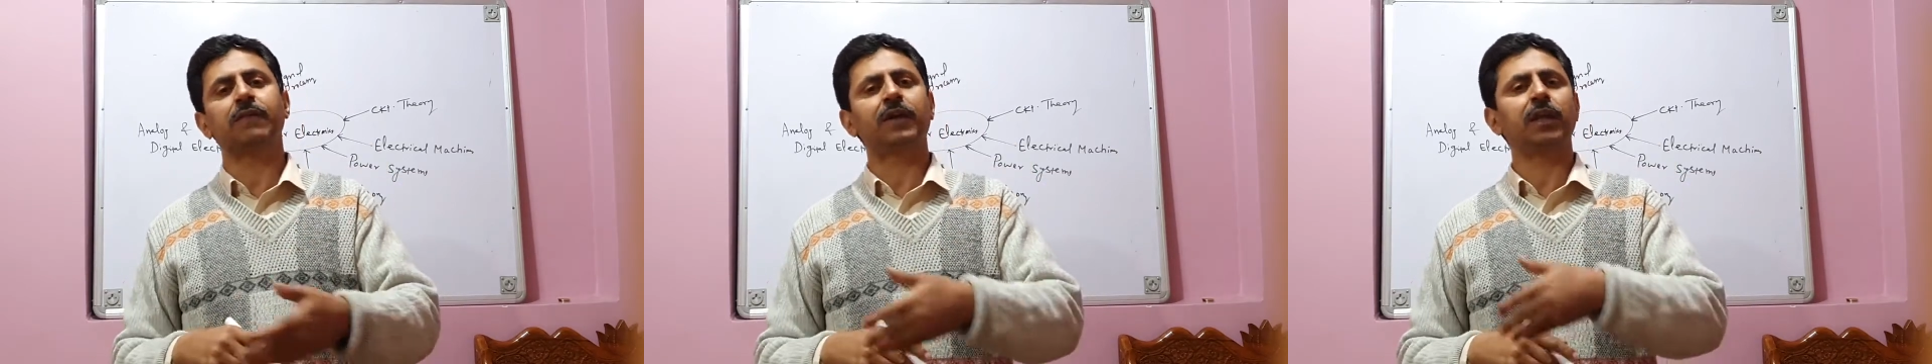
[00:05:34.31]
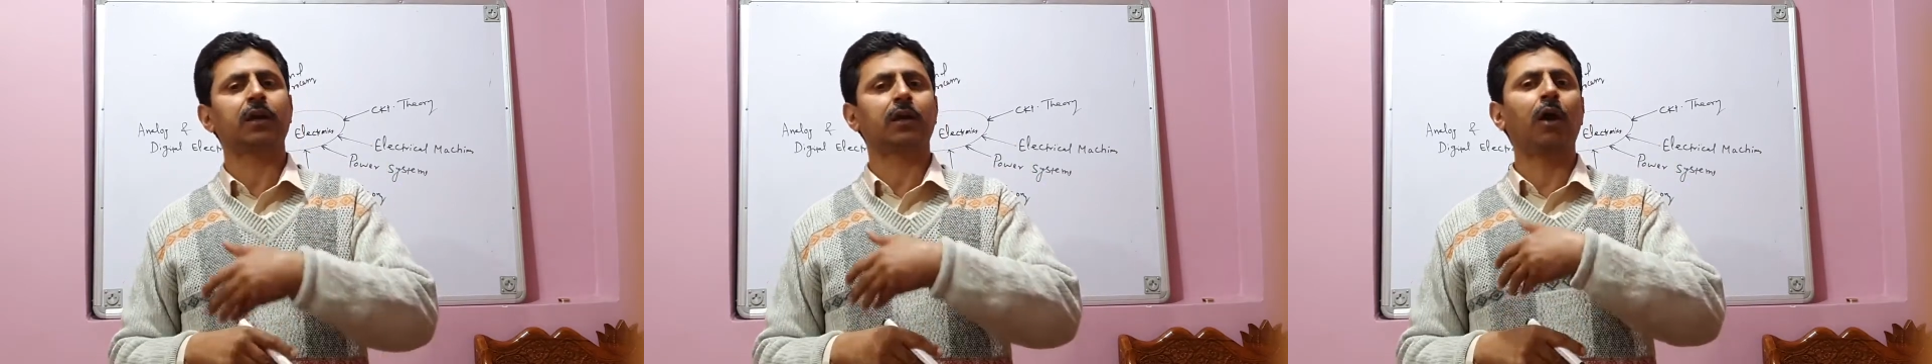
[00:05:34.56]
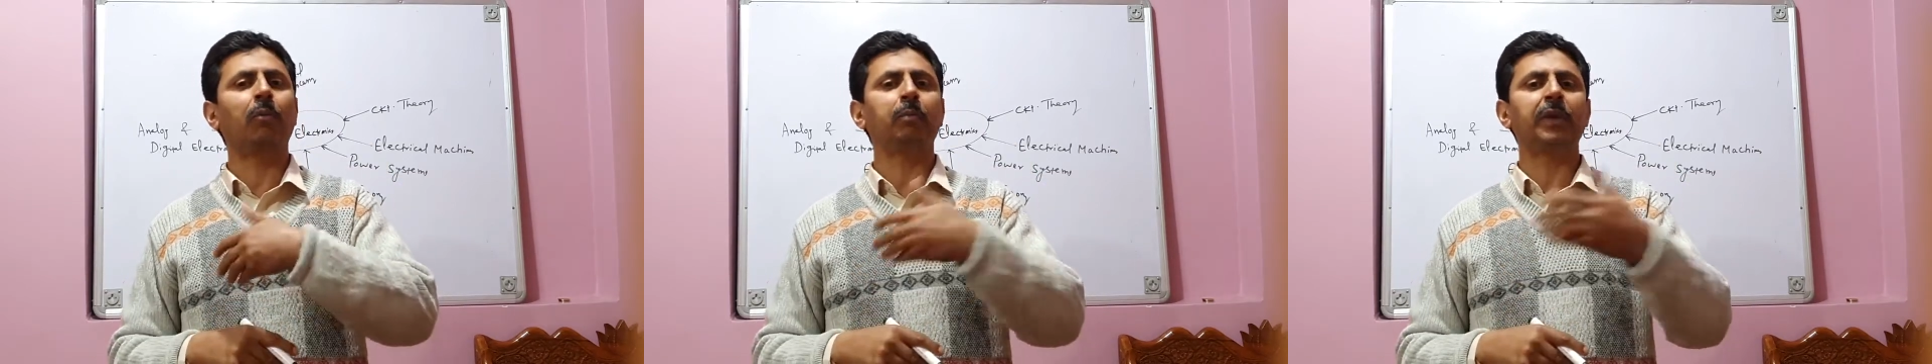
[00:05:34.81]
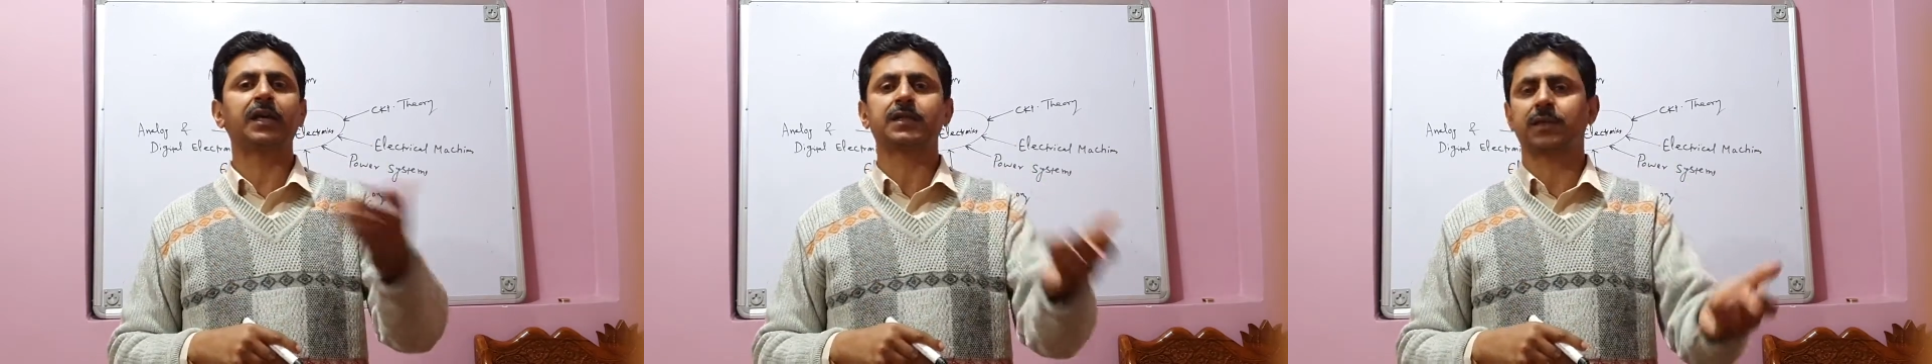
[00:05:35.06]
complex
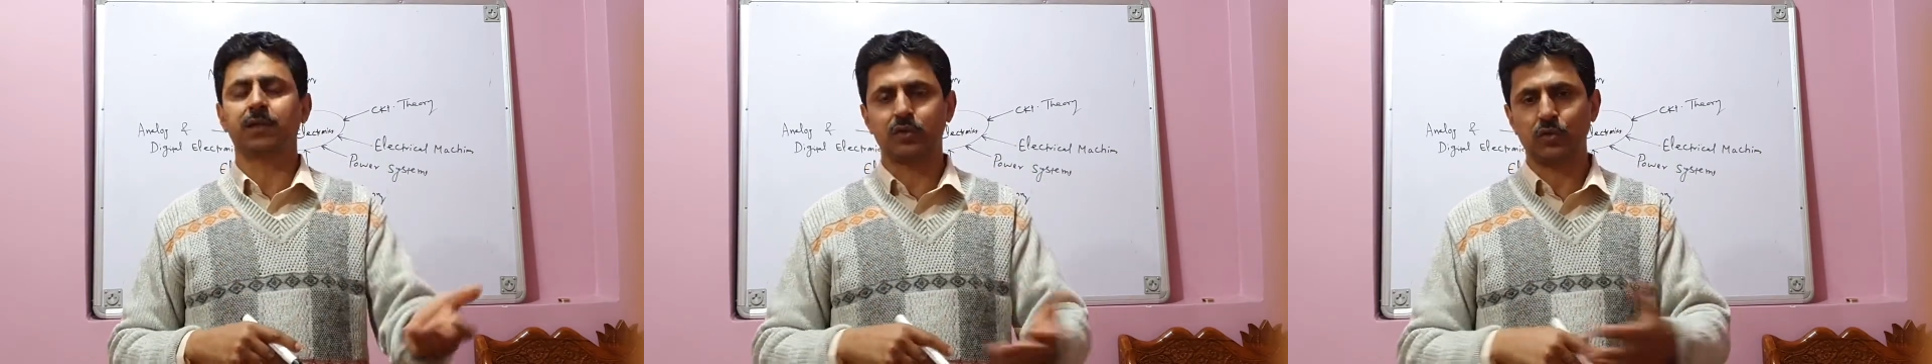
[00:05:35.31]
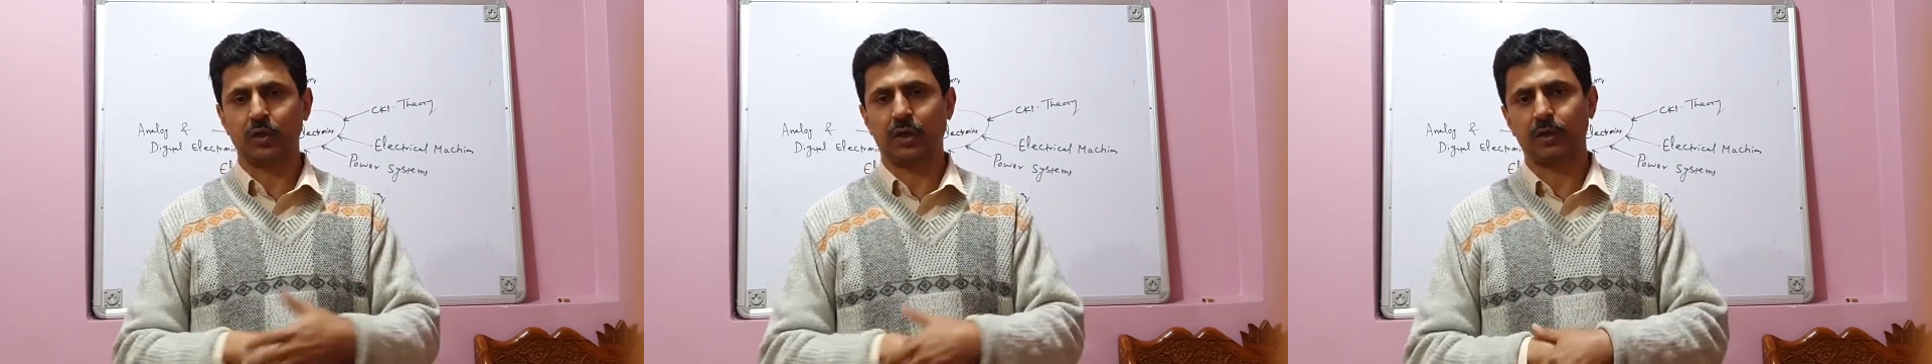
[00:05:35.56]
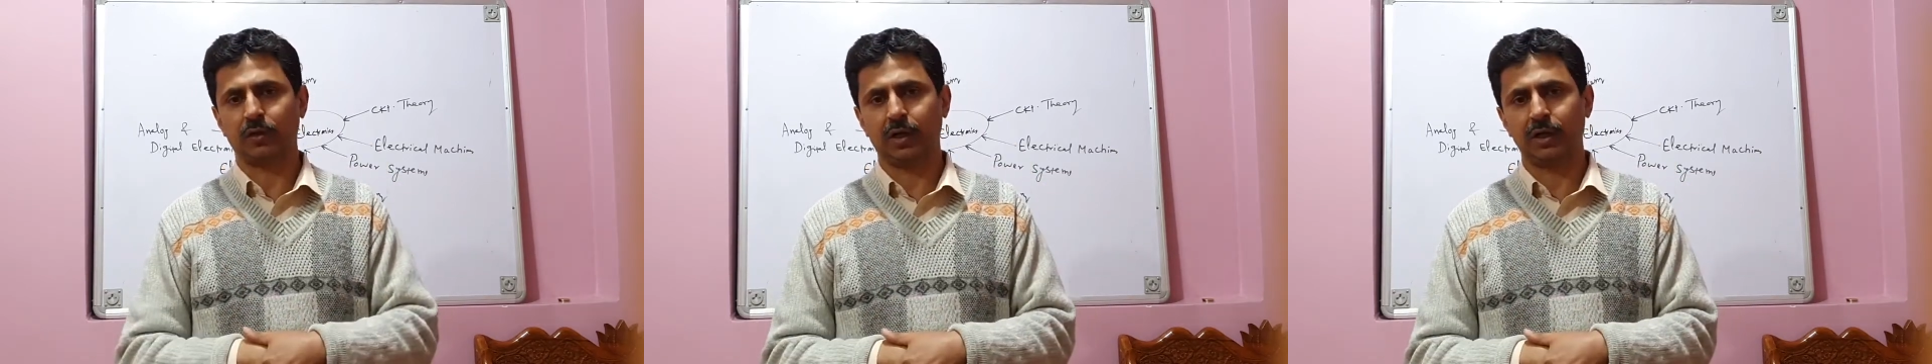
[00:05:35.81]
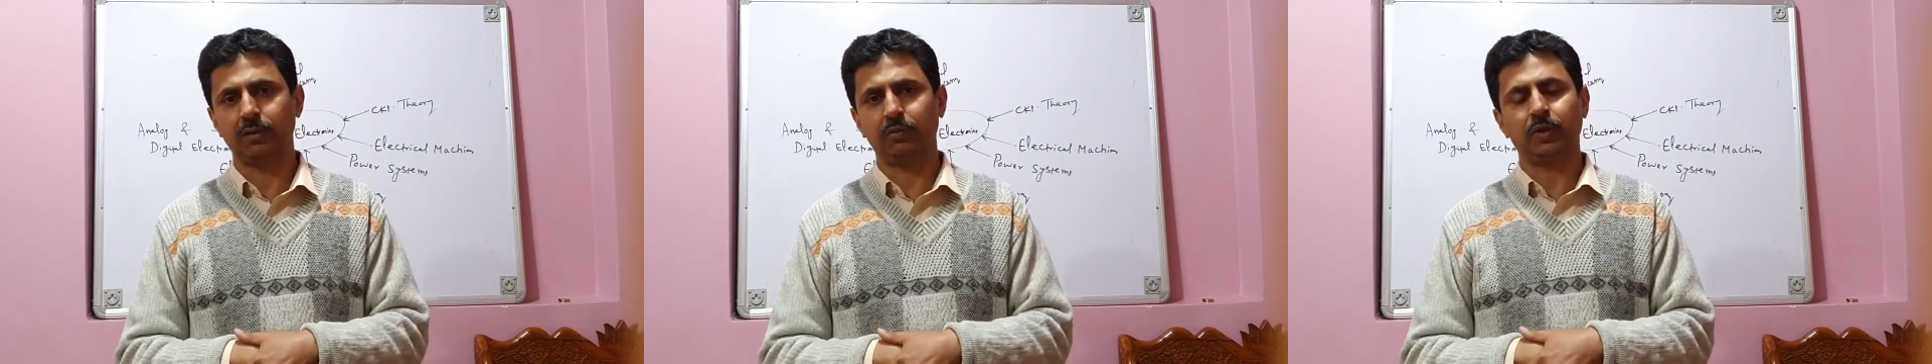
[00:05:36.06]
control algorithm
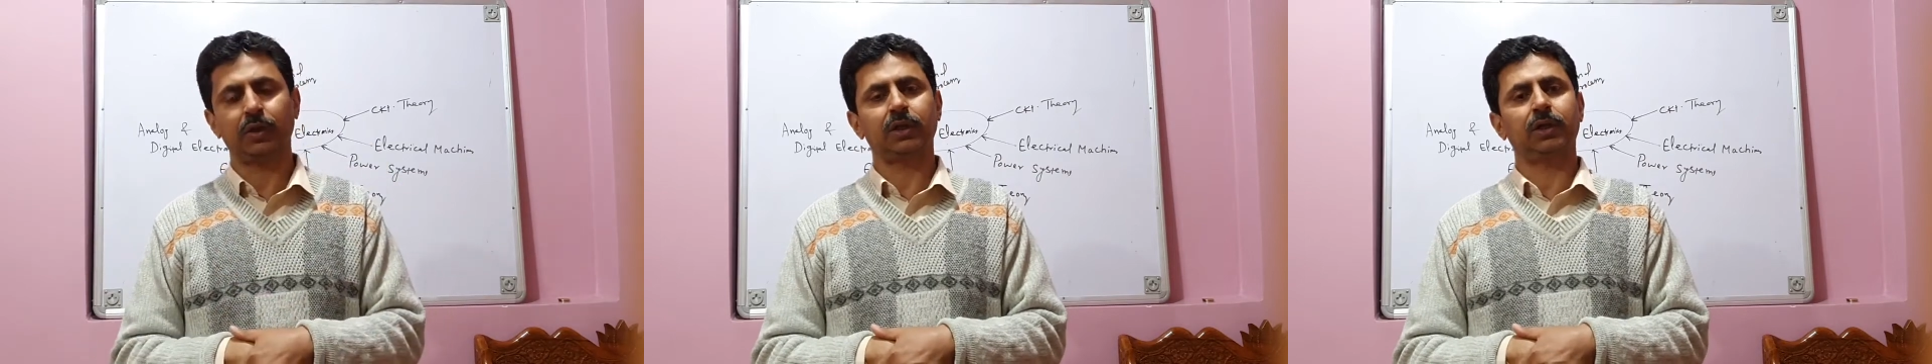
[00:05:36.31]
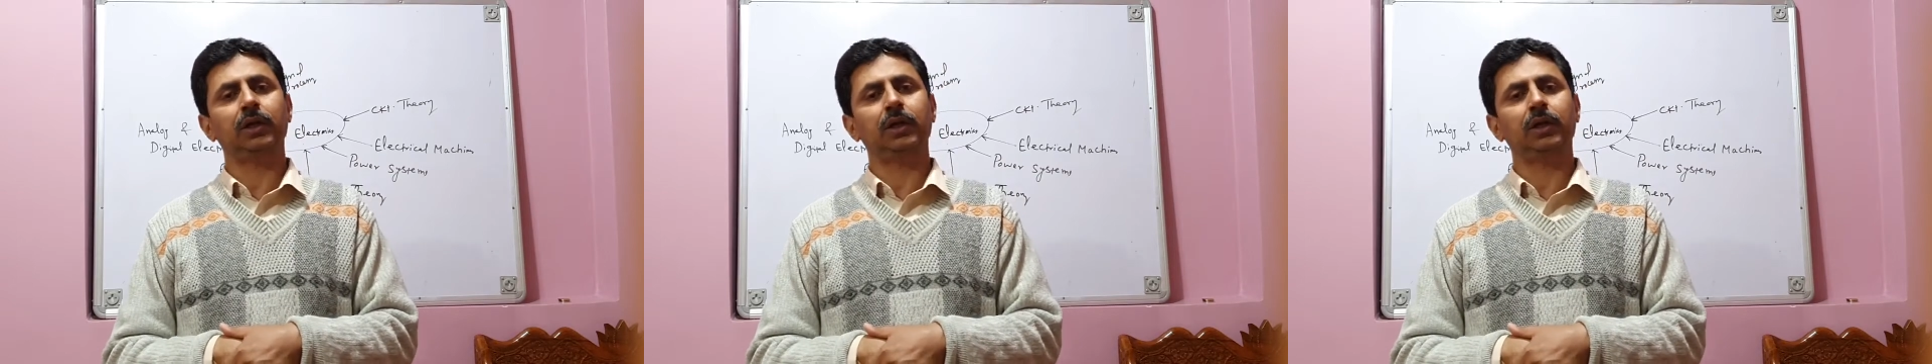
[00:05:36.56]
for the